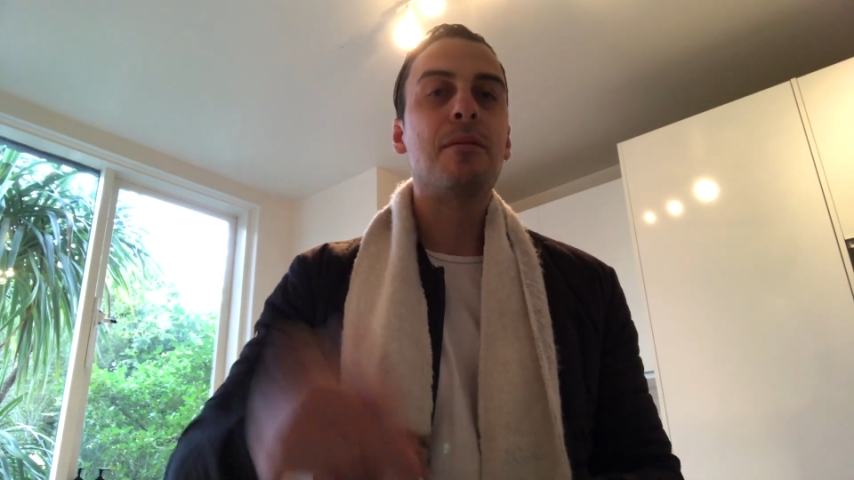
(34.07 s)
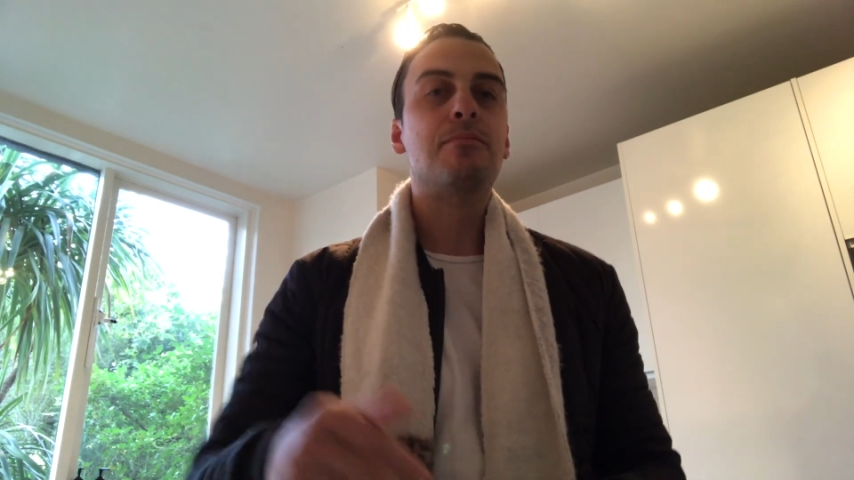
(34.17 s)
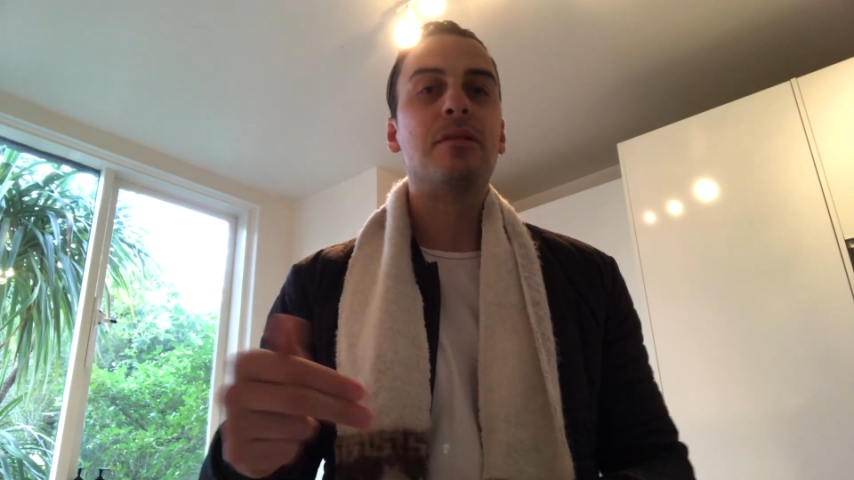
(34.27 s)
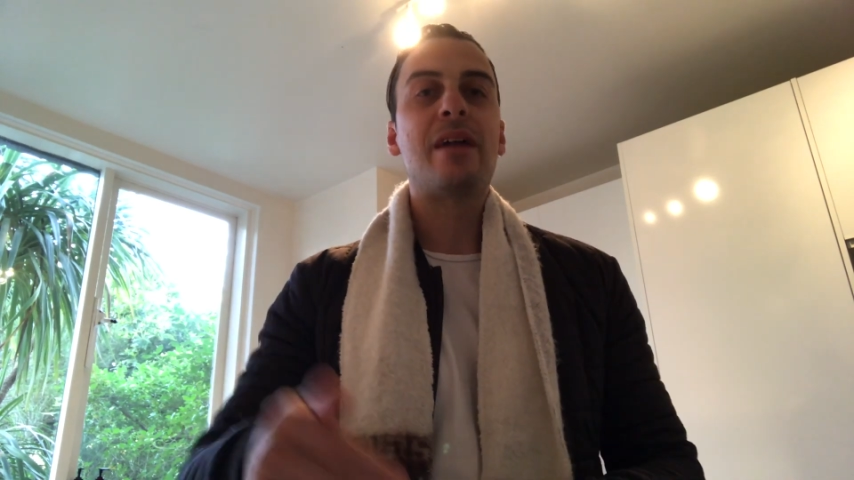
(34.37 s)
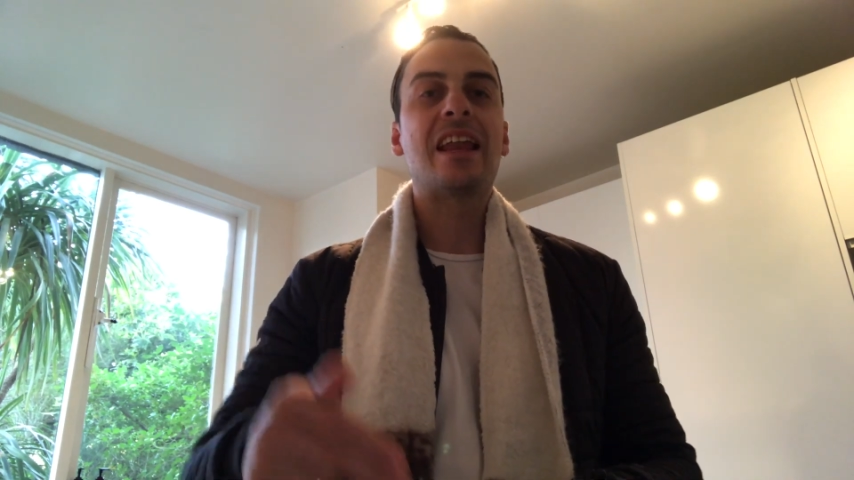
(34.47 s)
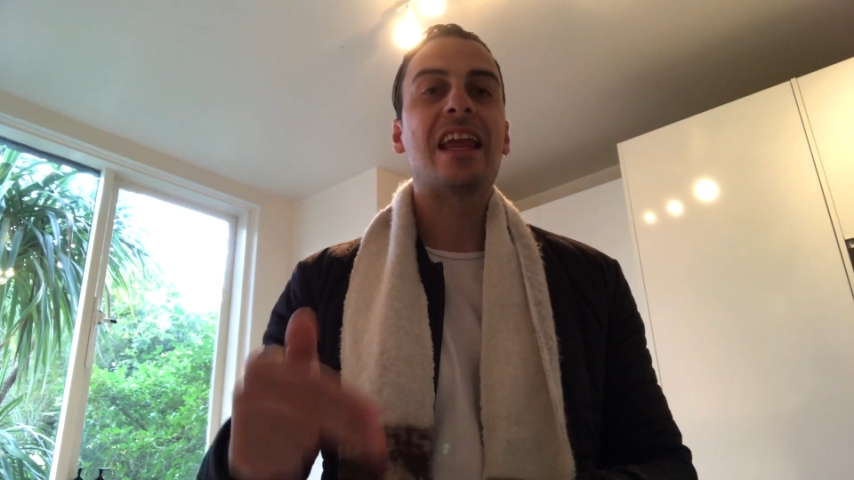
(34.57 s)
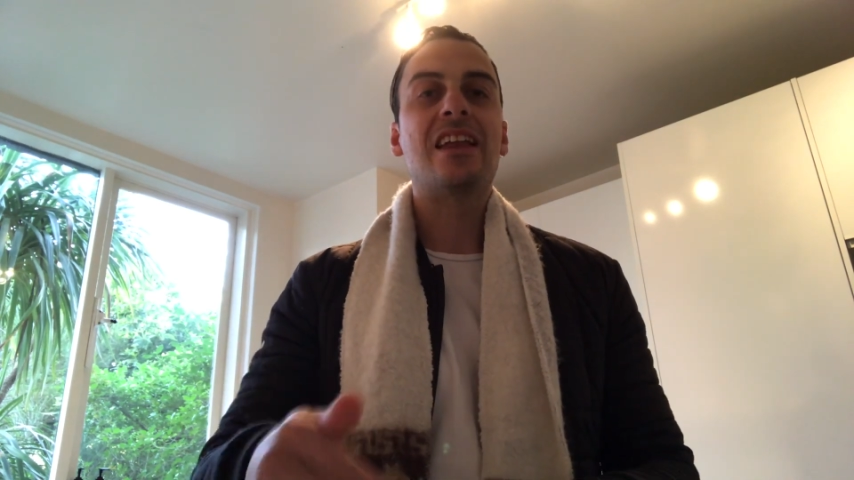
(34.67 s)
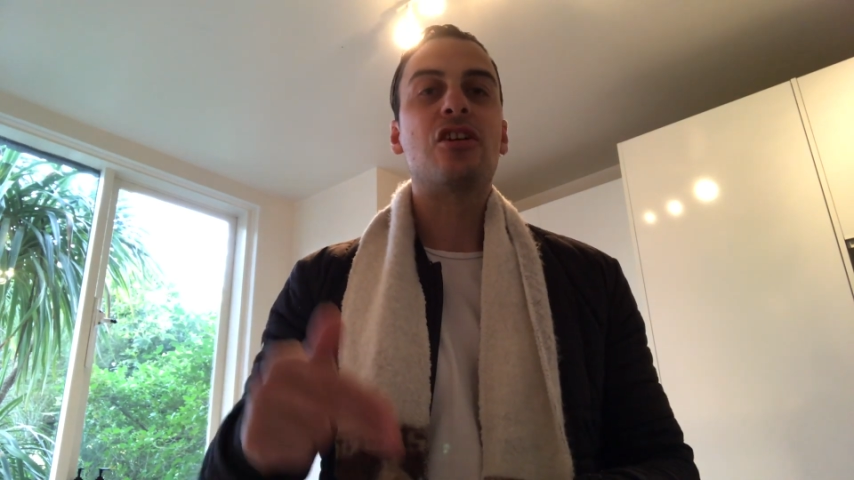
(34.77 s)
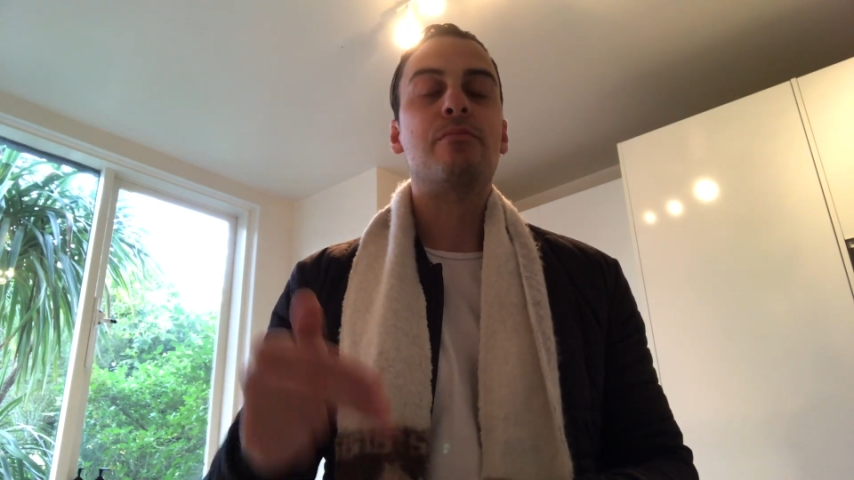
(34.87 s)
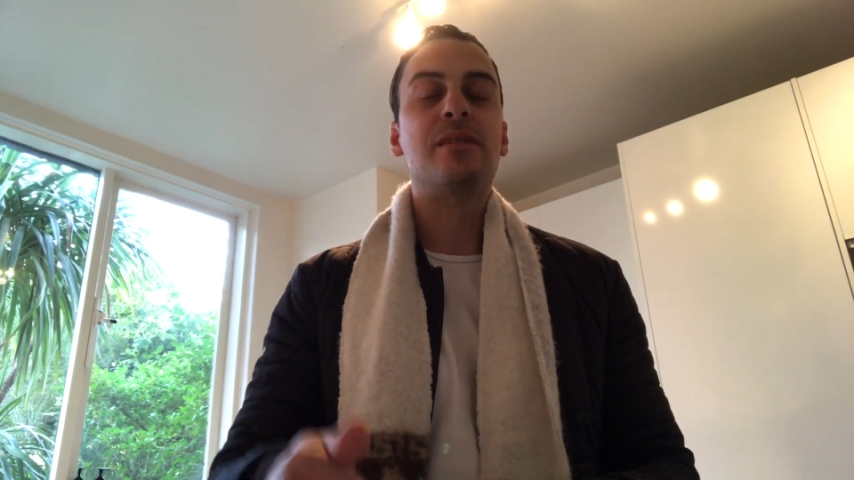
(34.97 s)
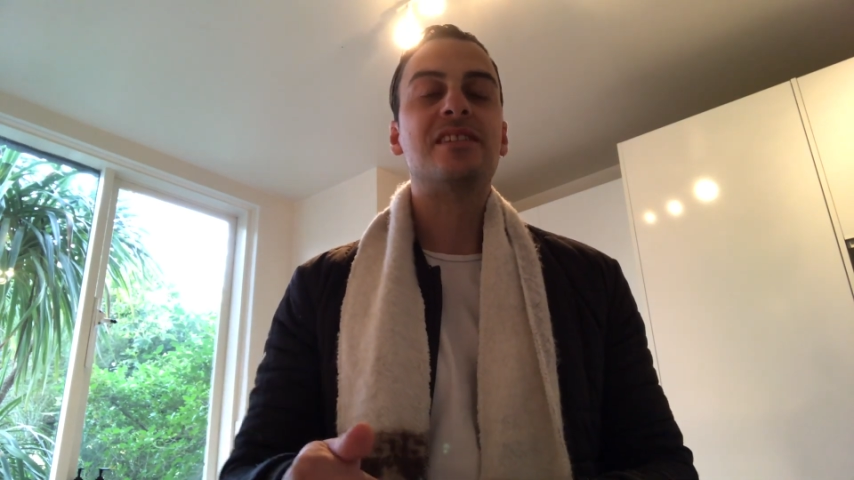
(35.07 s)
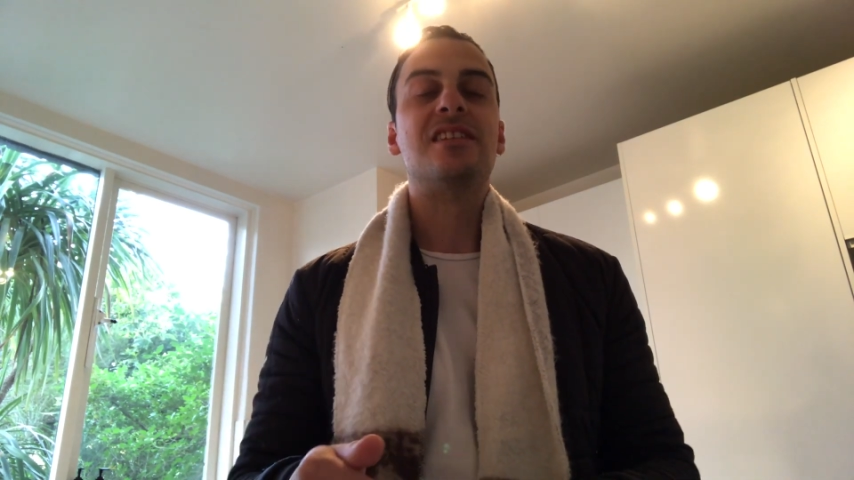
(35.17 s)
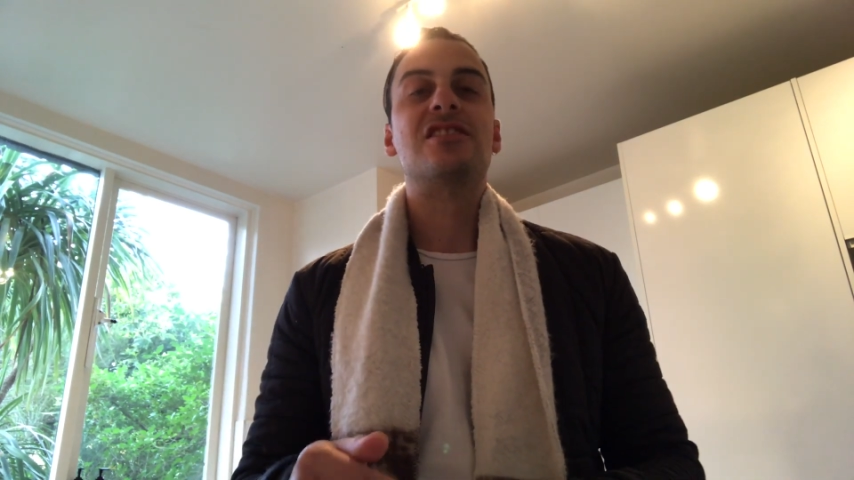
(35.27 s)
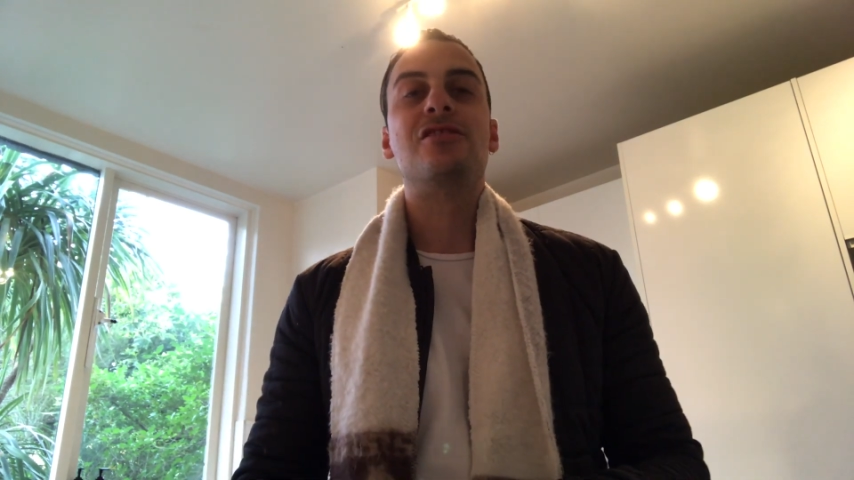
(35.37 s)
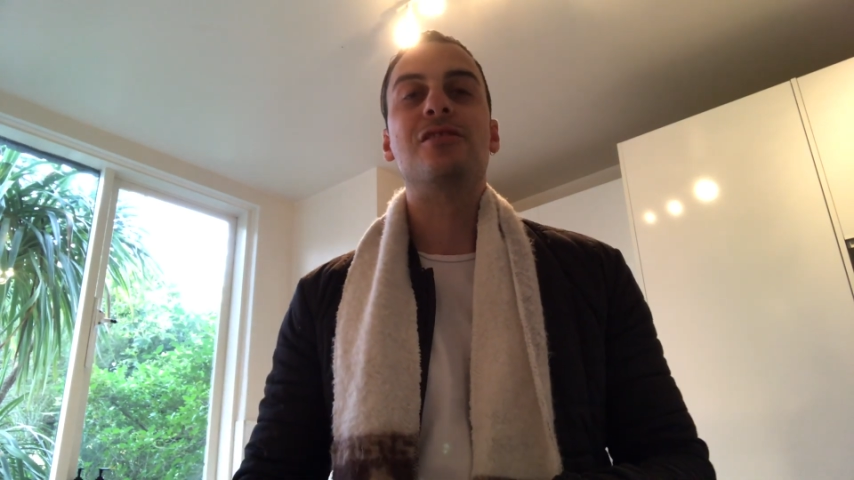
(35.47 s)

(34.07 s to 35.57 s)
implement it in your business